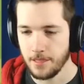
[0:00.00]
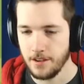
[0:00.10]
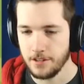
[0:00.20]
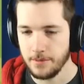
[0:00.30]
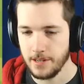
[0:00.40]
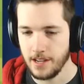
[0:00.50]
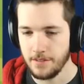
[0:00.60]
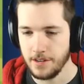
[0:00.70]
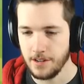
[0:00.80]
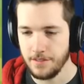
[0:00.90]
Uh, do we not
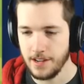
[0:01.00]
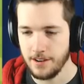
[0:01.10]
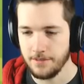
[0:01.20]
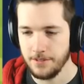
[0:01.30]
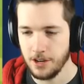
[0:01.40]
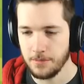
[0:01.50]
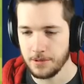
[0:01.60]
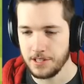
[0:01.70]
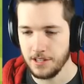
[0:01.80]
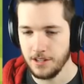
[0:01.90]
have enough now? Nope,
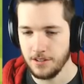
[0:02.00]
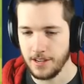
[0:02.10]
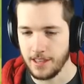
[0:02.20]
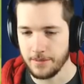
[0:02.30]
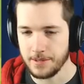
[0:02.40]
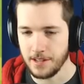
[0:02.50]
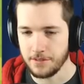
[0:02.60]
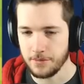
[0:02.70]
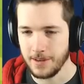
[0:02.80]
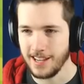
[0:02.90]
they're still gathering stuff,
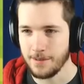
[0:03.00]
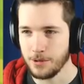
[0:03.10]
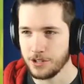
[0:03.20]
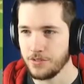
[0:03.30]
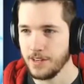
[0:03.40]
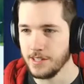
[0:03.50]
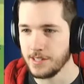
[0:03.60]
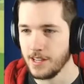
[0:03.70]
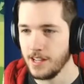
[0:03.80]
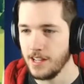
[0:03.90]
so we got to get more
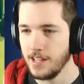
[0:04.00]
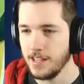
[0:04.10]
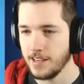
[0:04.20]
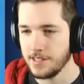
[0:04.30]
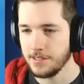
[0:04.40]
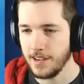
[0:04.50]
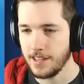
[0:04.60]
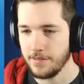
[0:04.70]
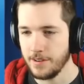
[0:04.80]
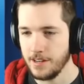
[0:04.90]
trees. You guys still
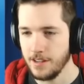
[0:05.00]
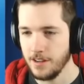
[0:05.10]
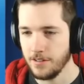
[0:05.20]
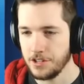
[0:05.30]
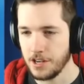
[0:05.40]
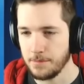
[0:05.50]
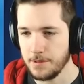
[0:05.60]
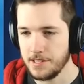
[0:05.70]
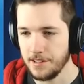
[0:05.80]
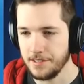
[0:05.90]
gathering? You can go and chop
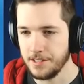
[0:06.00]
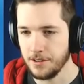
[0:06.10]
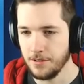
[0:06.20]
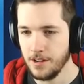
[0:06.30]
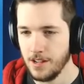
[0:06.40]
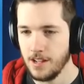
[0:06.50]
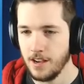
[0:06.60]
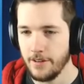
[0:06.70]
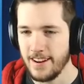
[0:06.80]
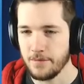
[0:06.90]
these down, too.
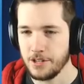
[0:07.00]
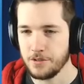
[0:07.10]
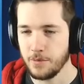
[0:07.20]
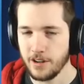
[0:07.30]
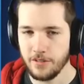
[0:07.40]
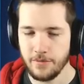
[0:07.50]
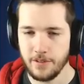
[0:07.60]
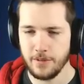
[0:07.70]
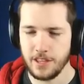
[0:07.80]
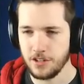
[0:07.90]
Right now we're just working
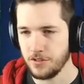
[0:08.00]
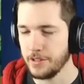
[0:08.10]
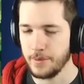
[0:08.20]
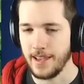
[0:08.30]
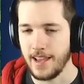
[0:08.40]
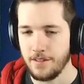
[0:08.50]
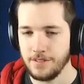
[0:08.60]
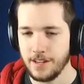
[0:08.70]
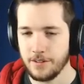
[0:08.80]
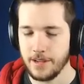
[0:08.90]
the, with the trees we have.
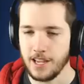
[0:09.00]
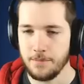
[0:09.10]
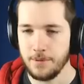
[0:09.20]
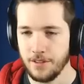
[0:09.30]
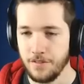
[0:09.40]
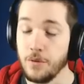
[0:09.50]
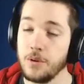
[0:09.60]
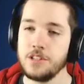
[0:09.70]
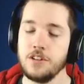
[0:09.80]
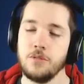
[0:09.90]
Later we can build a
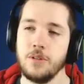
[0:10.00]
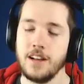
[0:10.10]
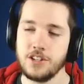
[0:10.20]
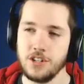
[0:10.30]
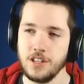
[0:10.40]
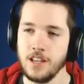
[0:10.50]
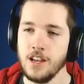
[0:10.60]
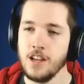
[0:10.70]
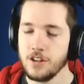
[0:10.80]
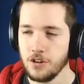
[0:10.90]
forester who will actually
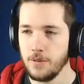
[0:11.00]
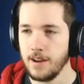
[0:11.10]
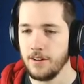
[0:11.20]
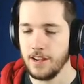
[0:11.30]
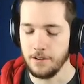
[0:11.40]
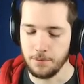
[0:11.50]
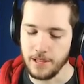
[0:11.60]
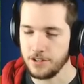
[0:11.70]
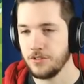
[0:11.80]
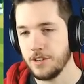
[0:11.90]
go out and
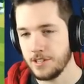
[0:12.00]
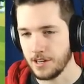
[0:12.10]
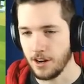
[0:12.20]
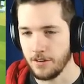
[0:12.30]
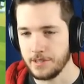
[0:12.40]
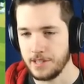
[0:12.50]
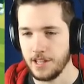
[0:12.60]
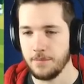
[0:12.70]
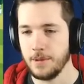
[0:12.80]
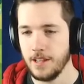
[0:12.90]
plant trees and harvest
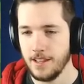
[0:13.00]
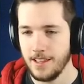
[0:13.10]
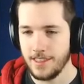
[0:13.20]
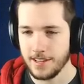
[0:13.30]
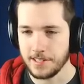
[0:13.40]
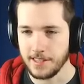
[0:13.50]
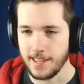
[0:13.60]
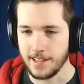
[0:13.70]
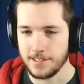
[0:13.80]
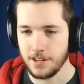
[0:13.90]
them. Things like
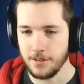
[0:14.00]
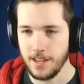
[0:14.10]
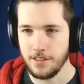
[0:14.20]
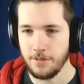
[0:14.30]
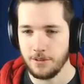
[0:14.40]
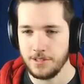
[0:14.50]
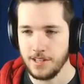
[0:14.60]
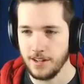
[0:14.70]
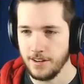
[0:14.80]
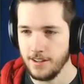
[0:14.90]
that. So getting the roads
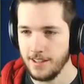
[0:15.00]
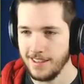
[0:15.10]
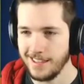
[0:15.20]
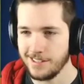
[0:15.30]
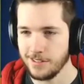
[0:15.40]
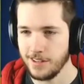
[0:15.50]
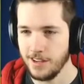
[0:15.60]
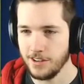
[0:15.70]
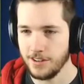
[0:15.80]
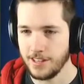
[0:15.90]
done. That's
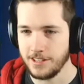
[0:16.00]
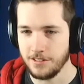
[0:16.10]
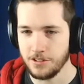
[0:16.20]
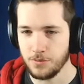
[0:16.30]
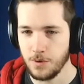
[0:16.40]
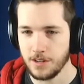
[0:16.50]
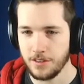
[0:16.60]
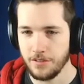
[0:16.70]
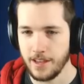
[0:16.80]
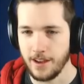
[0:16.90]
looking good. That dude just walked
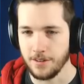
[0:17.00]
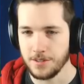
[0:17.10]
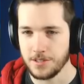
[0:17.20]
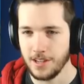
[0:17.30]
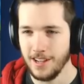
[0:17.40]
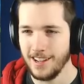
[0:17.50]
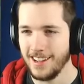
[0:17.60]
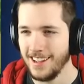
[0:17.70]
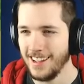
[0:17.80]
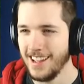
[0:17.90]
through the house.
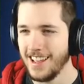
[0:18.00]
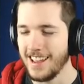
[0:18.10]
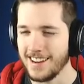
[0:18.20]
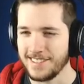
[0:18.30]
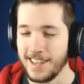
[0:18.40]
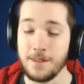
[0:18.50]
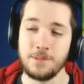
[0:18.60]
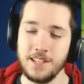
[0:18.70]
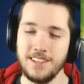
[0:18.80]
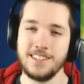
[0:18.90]
and as the game
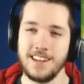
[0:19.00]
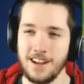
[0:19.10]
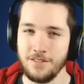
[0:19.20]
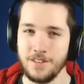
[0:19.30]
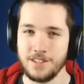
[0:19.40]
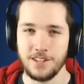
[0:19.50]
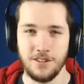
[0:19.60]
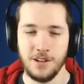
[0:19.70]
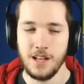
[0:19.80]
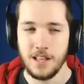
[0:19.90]
still is in alpha,
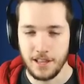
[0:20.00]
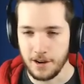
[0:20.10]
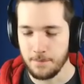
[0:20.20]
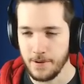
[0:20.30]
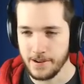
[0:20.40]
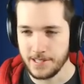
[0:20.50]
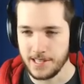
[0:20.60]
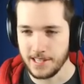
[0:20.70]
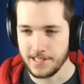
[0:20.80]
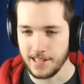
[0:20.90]
so a lot of bugs,
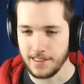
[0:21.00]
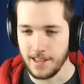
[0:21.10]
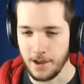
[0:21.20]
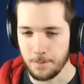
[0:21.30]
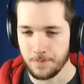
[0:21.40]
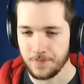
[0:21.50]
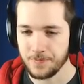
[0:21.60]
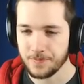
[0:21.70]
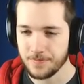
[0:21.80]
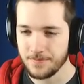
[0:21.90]
things like that.
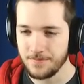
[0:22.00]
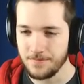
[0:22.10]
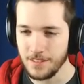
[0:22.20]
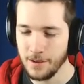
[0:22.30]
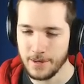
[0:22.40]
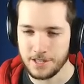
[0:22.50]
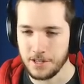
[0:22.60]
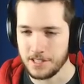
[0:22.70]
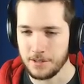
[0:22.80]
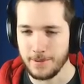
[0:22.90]
I mean, it's, it's to